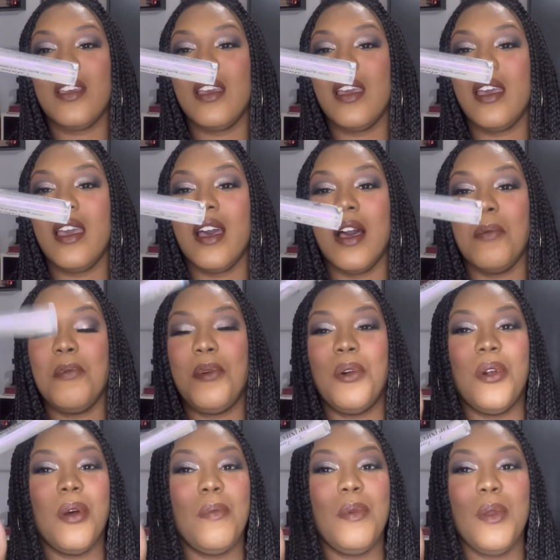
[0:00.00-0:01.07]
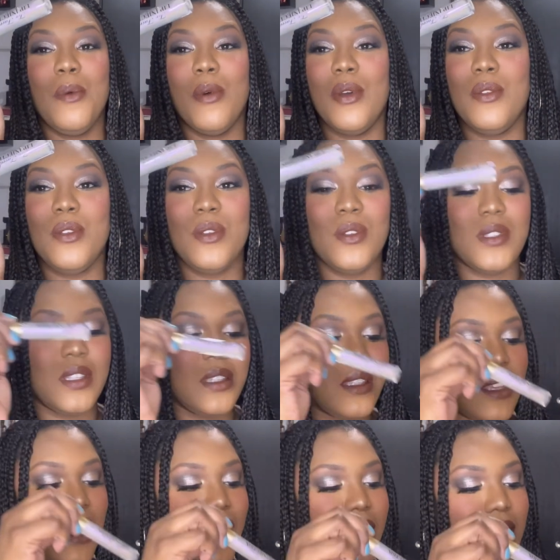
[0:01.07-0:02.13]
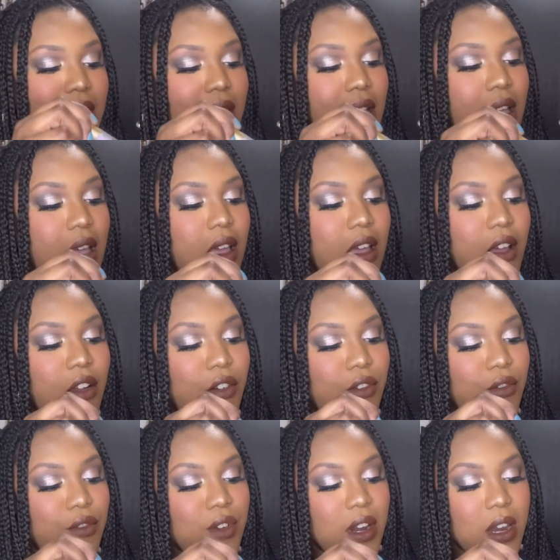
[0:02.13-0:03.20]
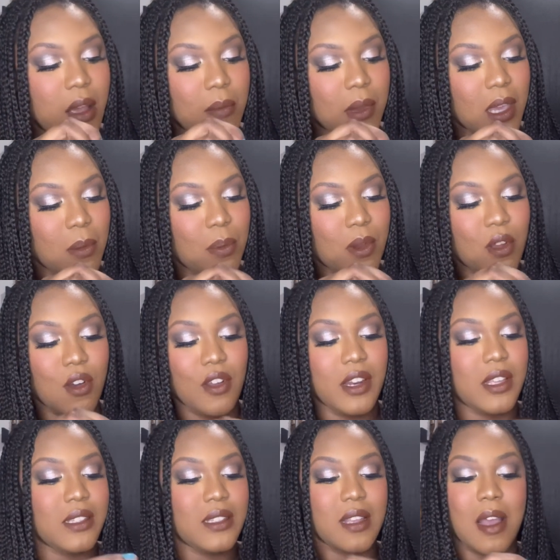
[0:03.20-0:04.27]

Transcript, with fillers: yeah, I probably won't use this, guys really i'm keeping it honest